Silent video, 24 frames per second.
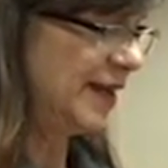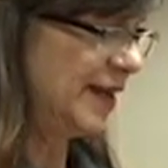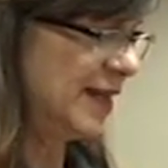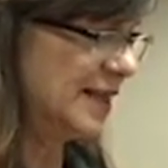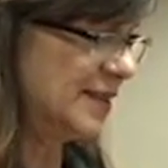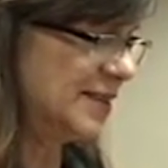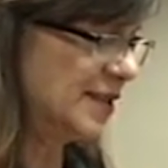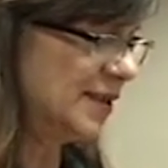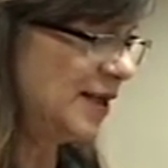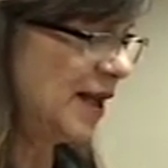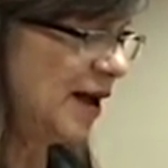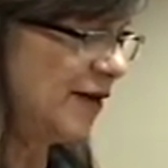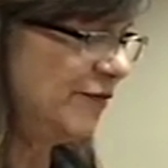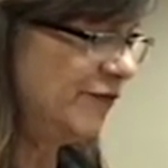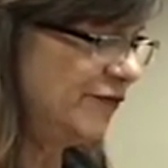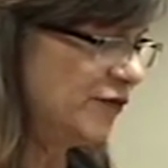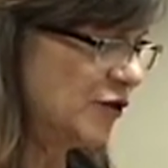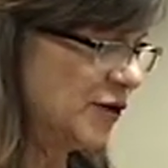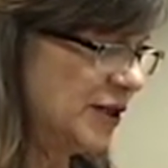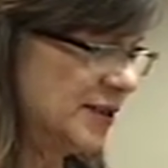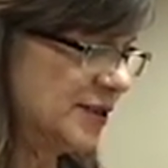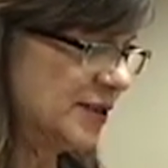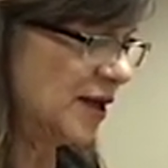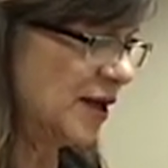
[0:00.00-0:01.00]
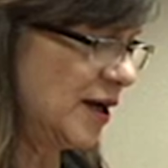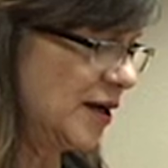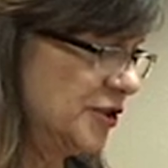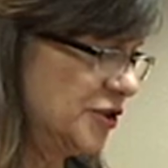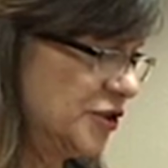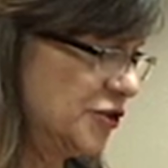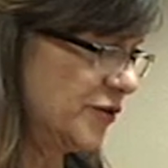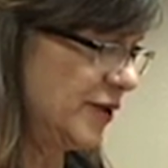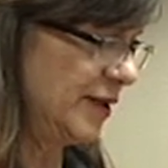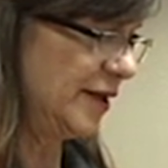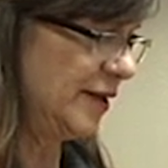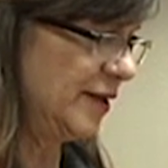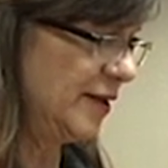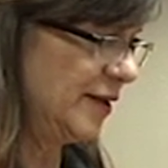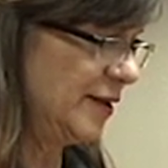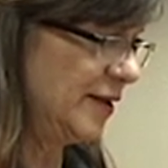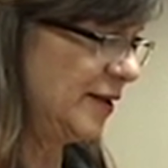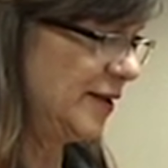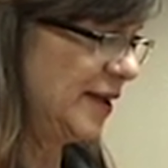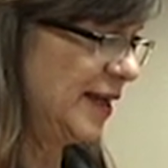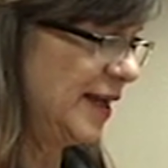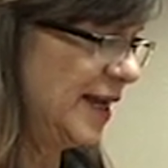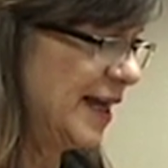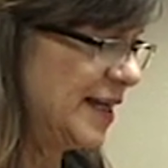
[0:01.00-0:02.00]
his love for his country,
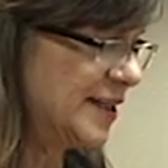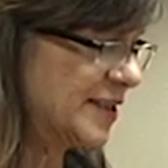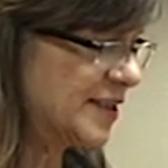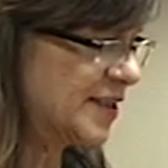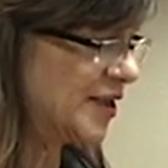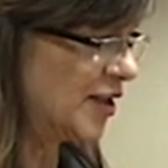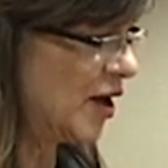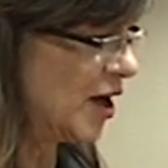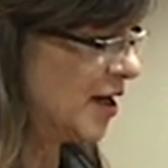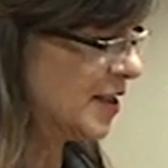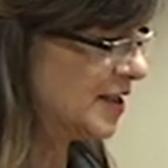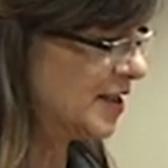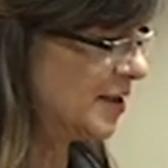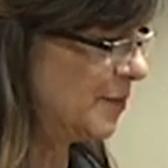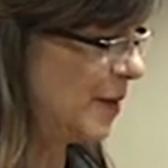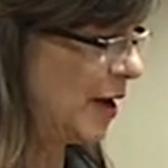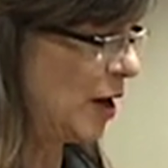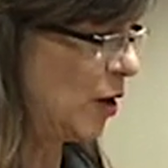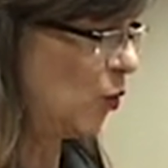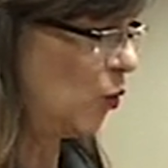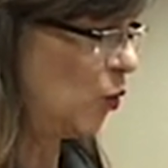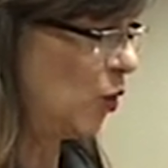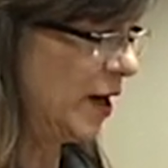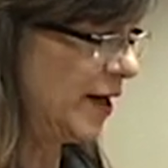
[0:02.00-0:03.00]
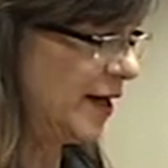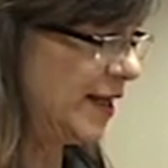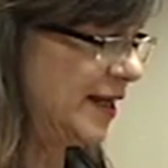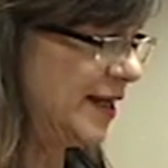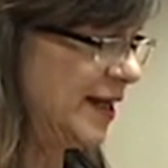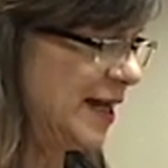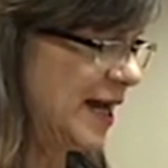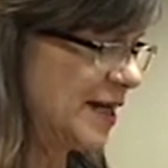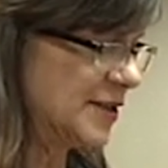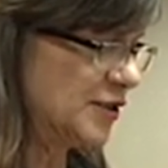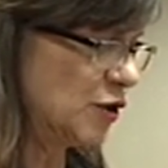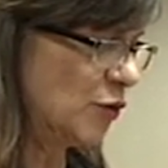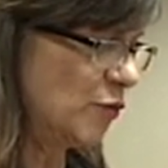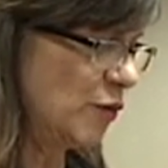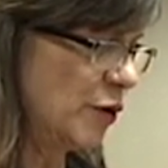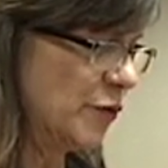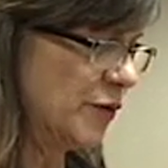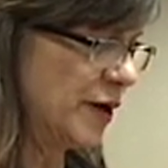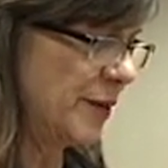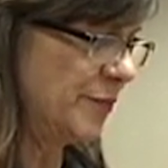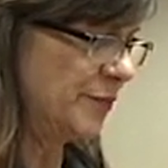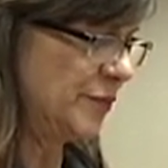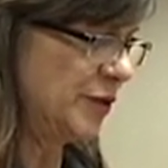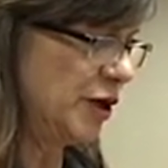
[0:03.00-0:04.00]
his thoughts about what he has
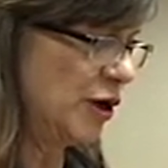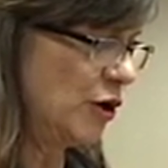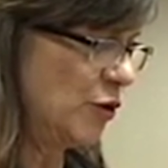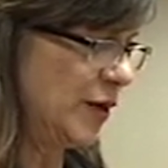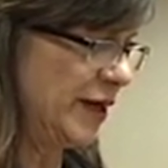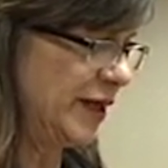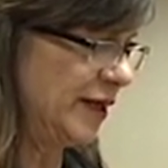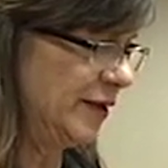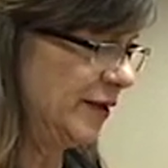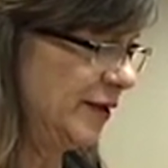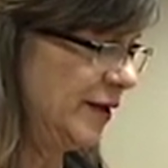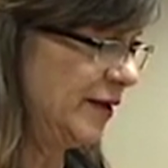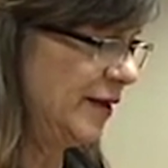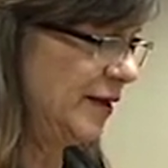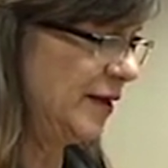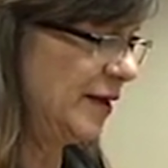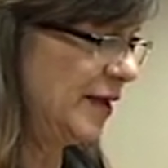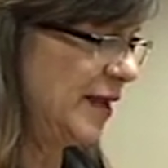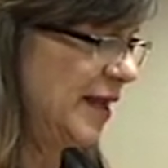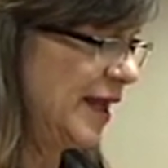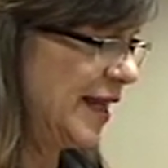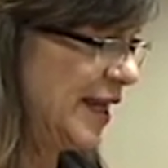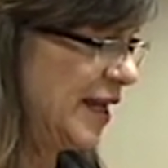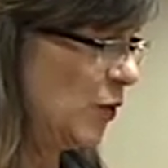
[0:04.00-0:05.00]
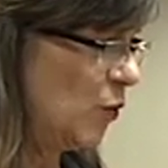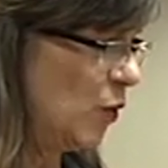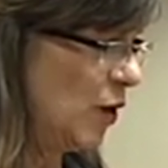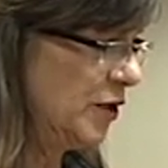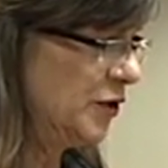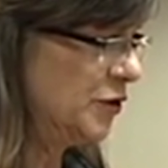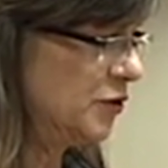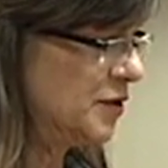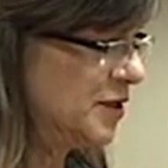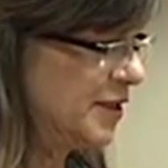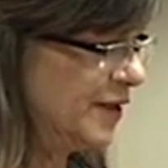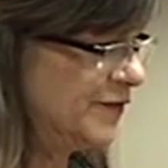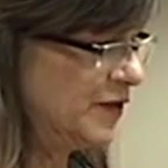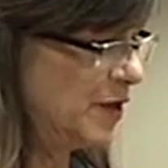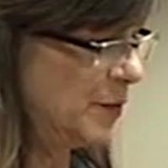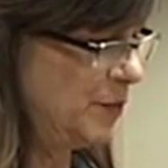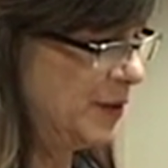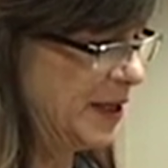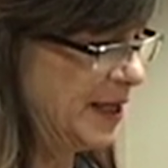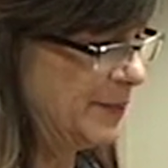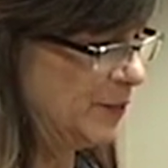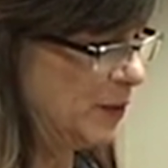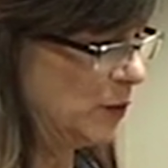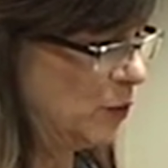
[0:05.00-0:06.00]
grown up knowing. He wonders if the
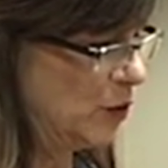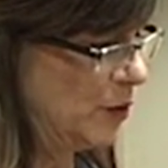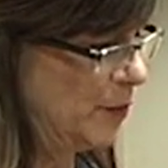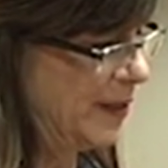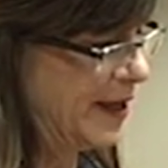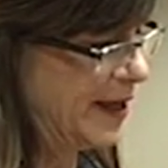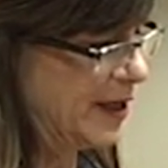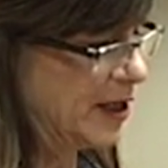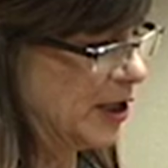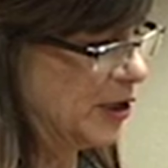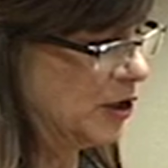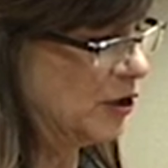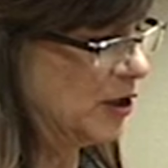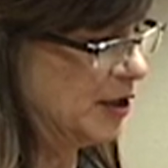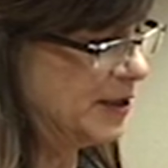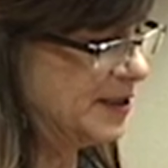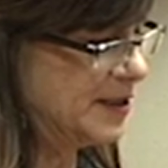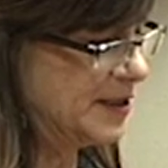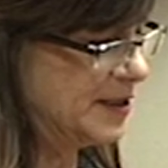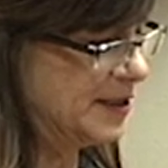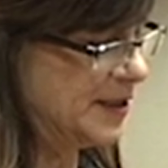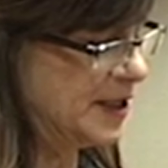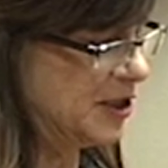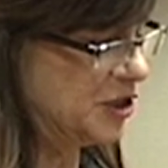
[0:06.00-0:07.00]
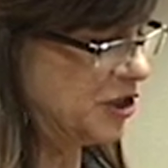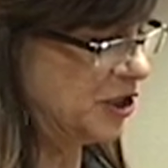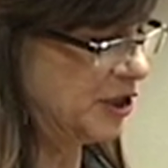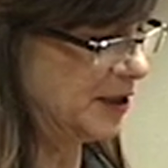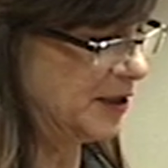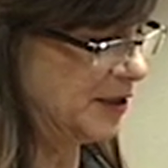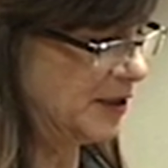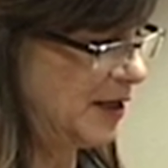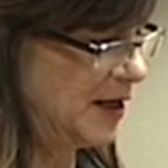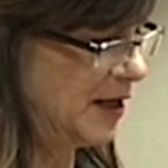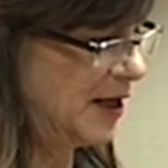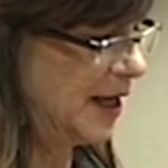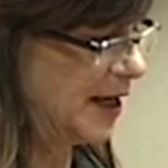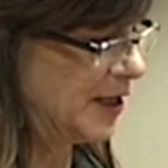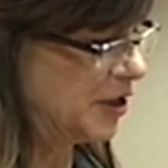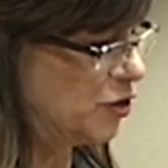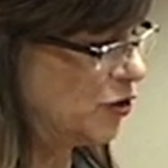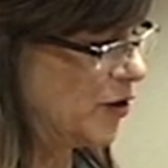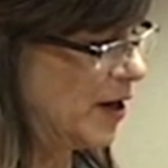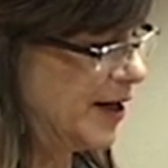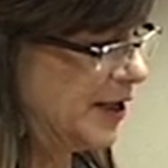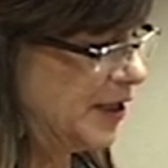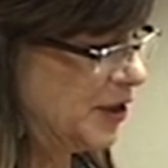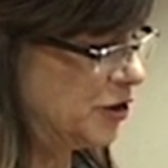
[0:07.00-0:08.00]
people will make a good decision and
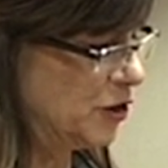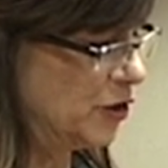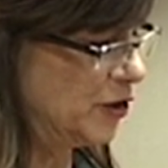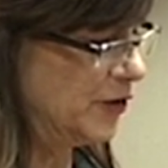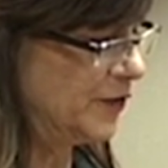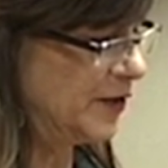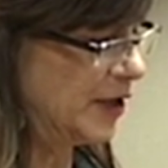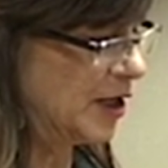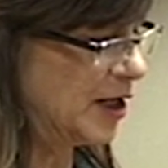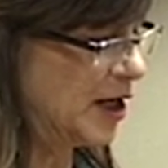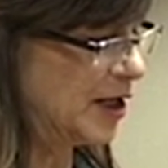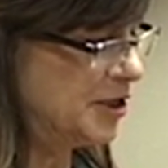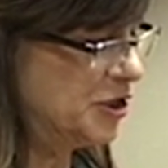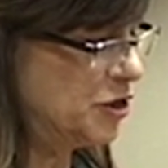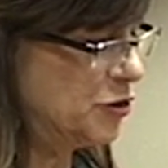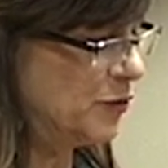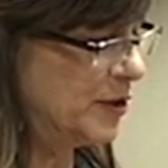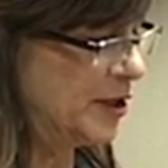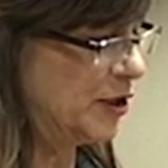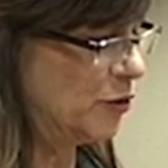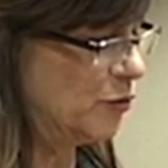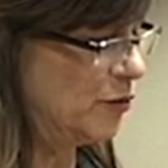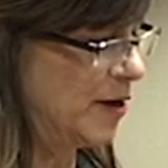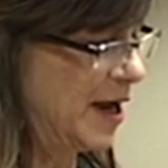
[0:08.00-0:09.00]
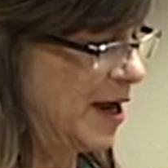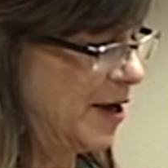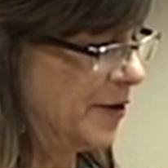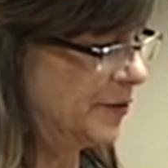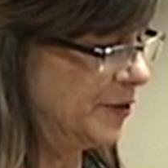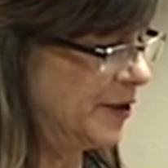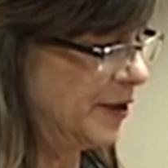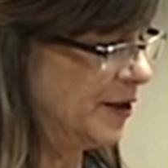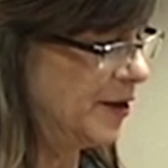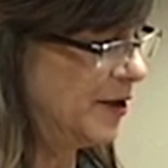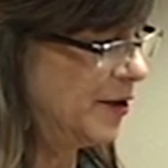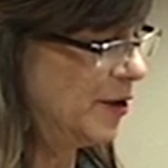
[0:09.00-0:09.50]
try to turn the country around.